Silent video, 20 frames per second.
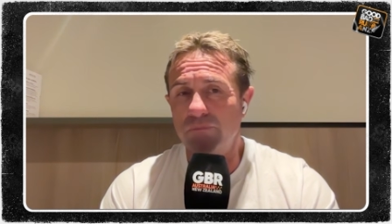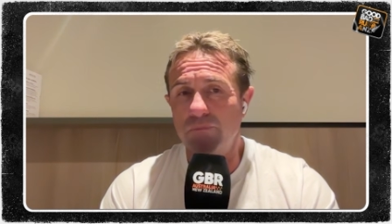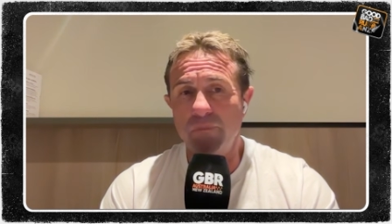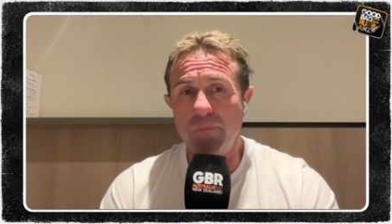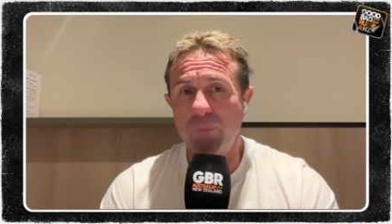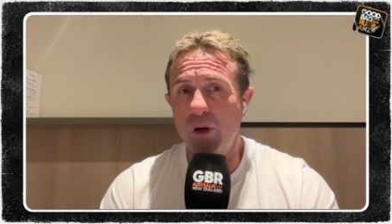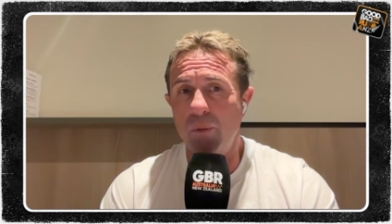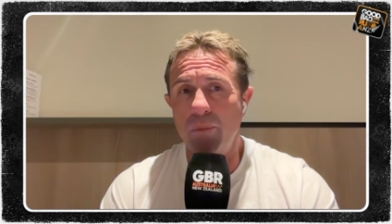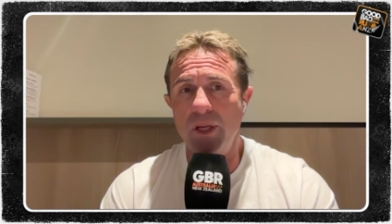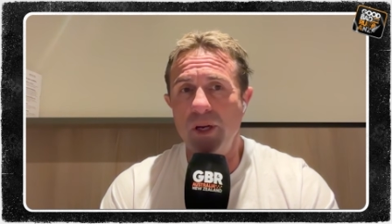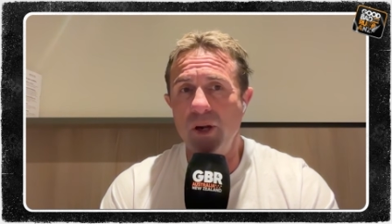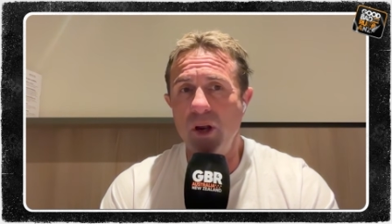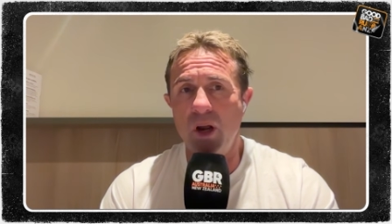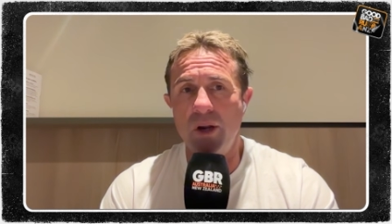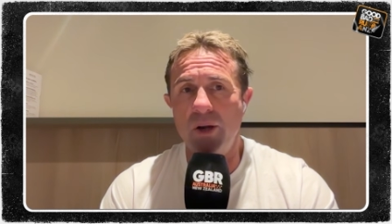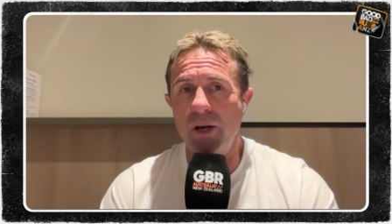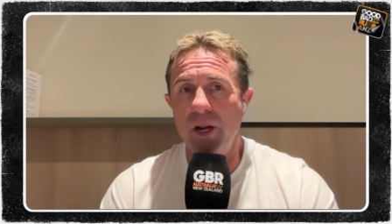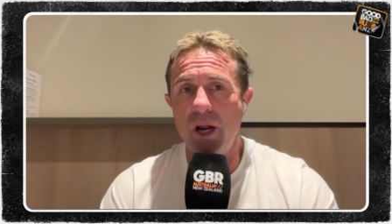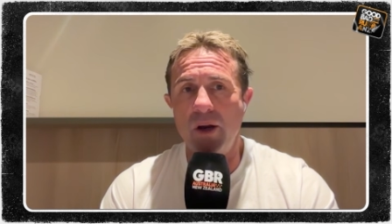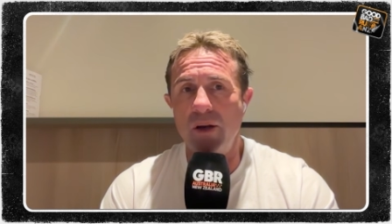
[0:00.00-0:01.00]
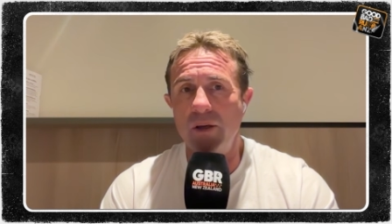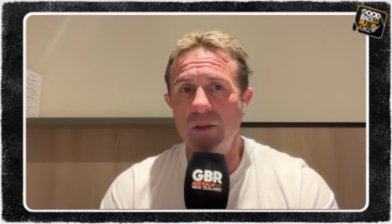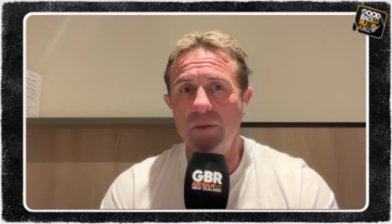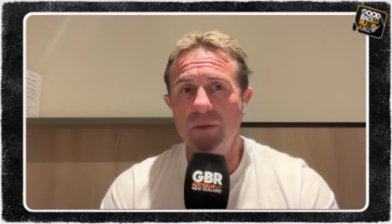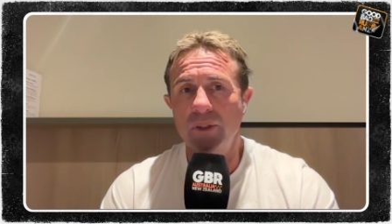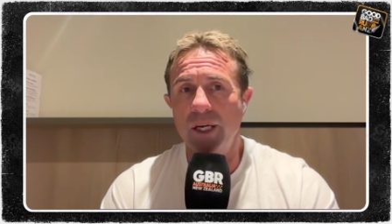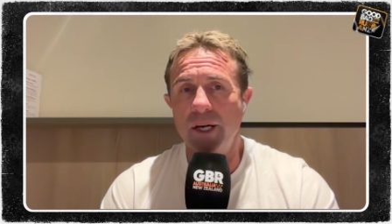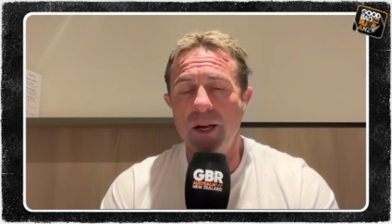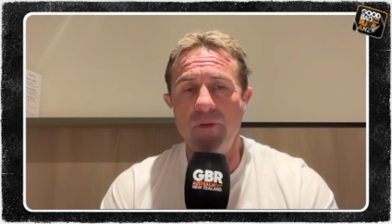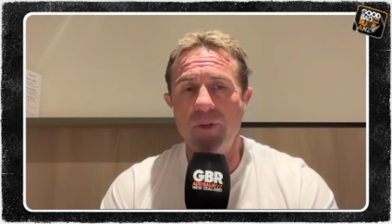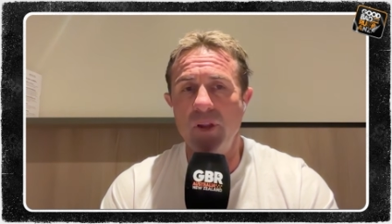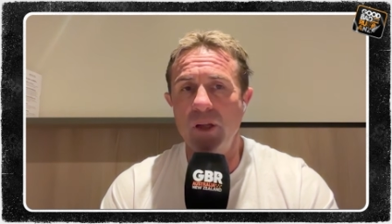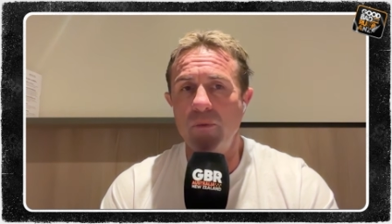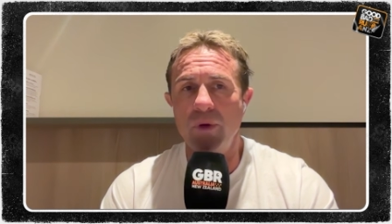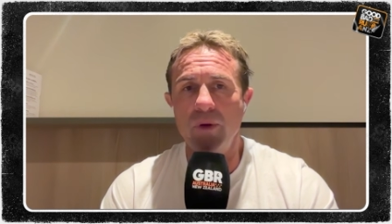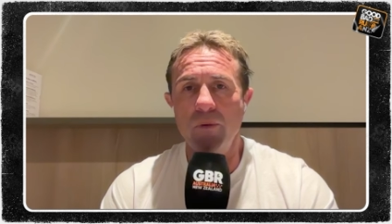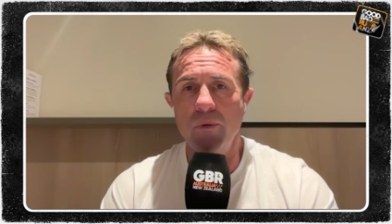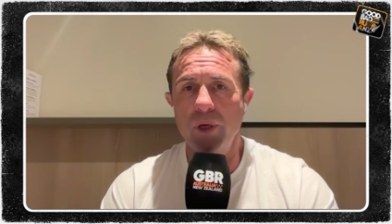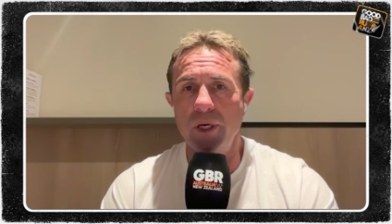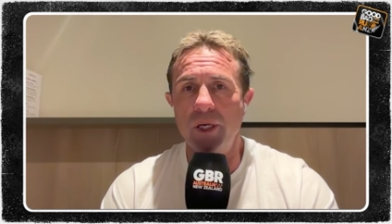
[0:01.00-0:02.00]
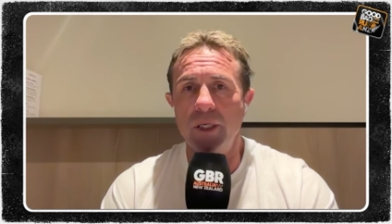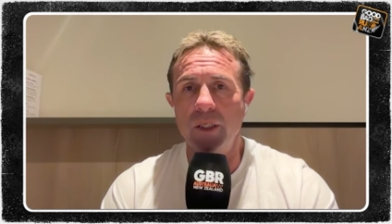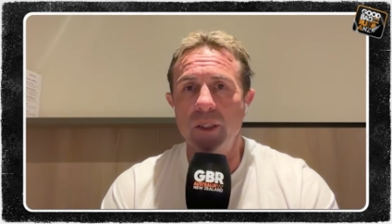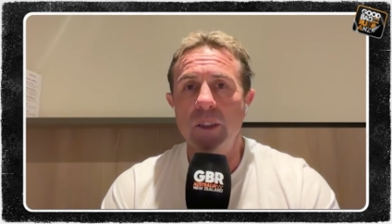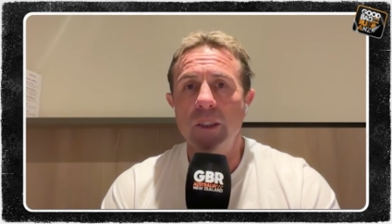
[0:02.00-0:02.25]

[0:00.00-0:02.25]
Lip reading: probably not. No, I don't think we would.